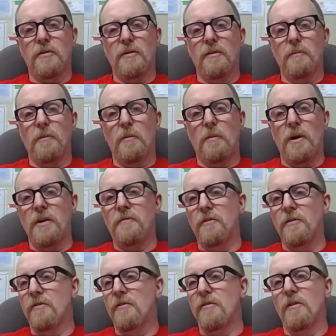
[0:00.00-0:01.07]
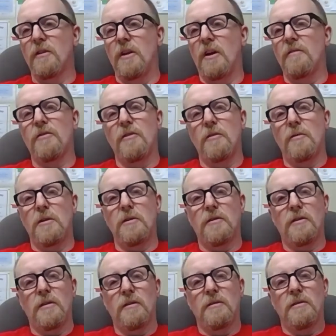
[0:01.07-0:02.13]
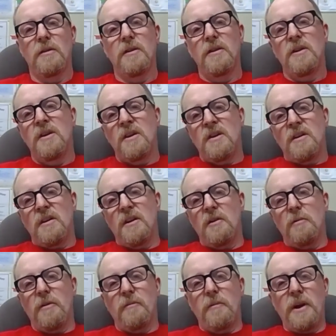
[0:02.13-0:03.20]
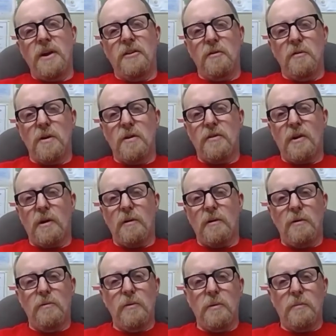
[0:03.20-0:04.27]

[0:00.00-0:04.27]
my wife is loves the north, and and we made the north our home.